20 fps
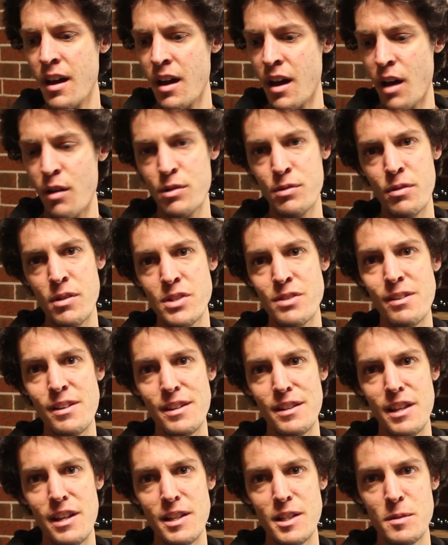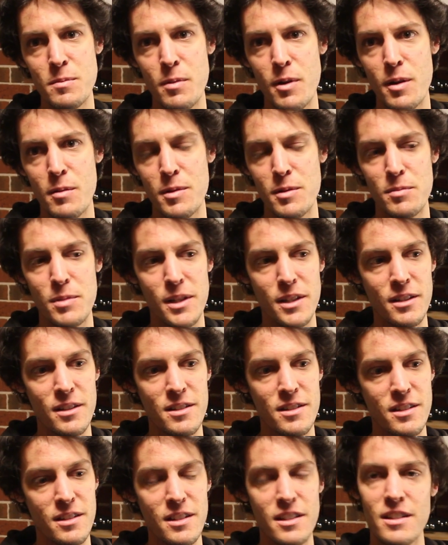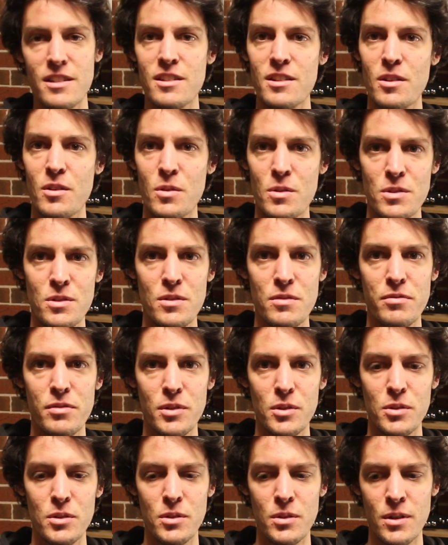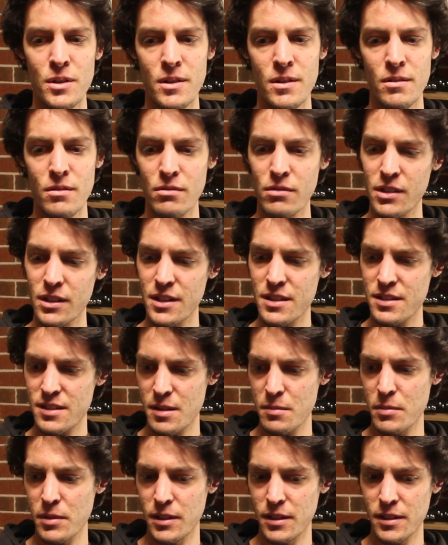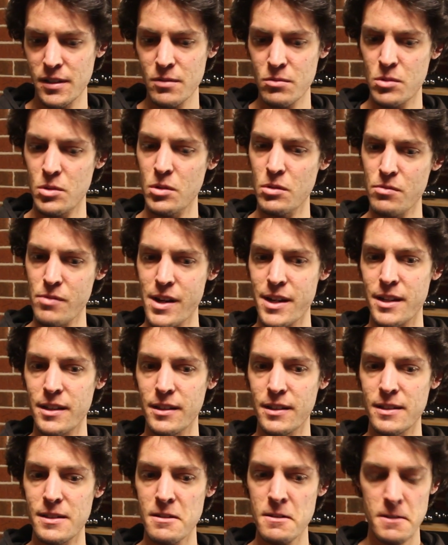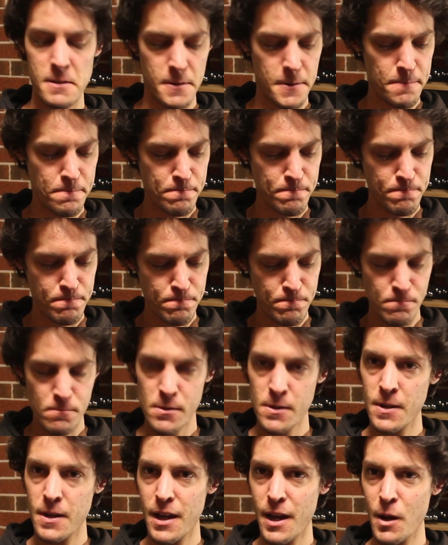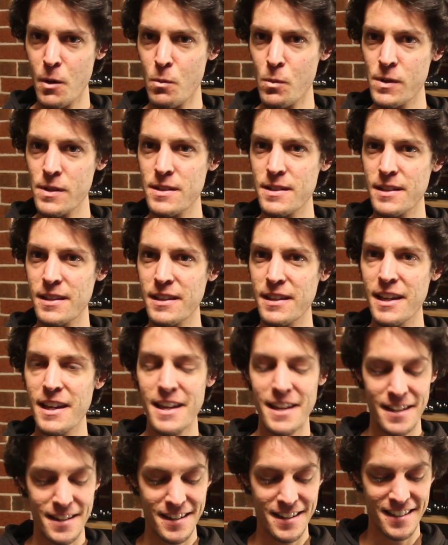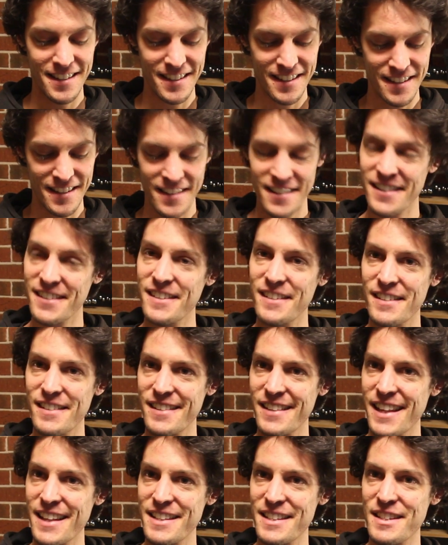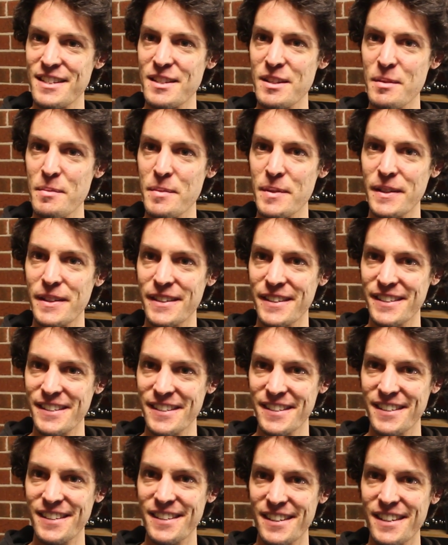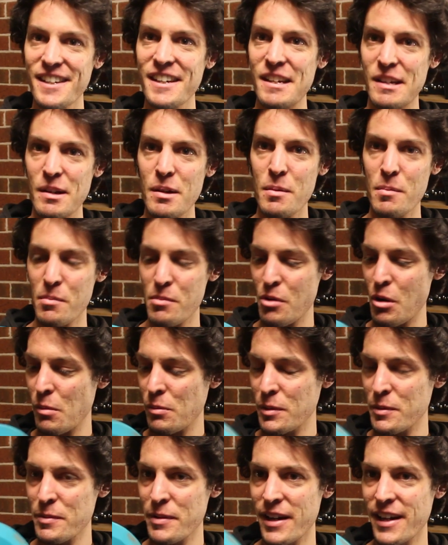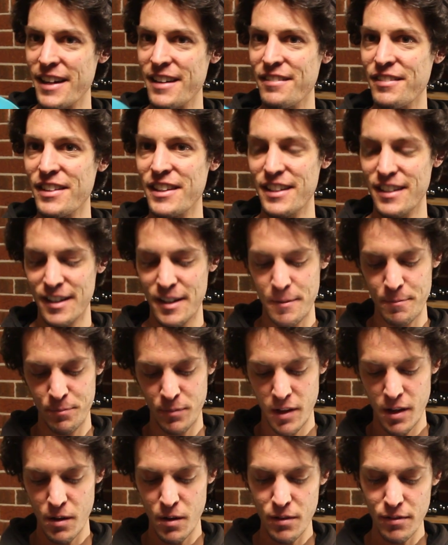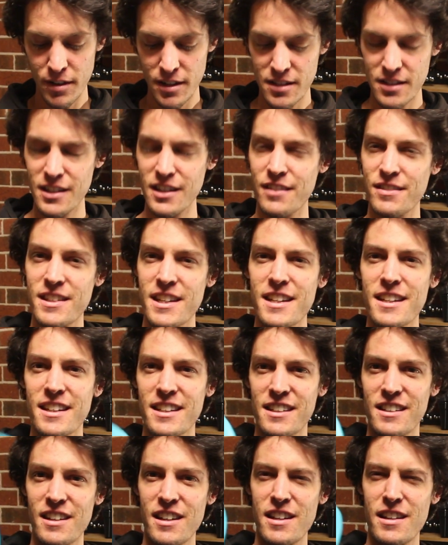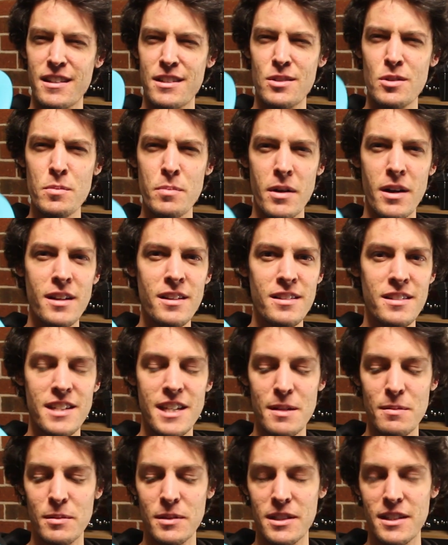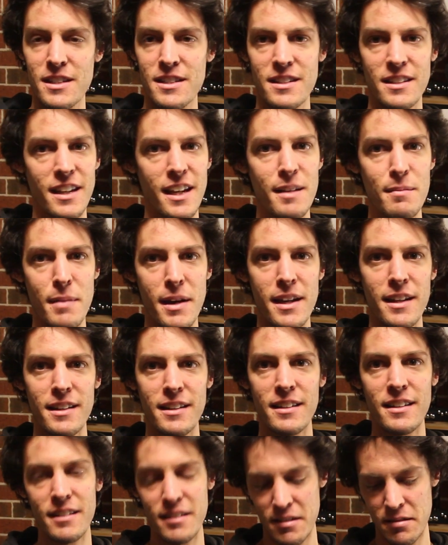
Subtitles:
I was frustrated in that experiment because the disc also flew really similar to a regular disc. And once again, that's a similar problem I have here. Now obviously I've taken a super understable disc and made it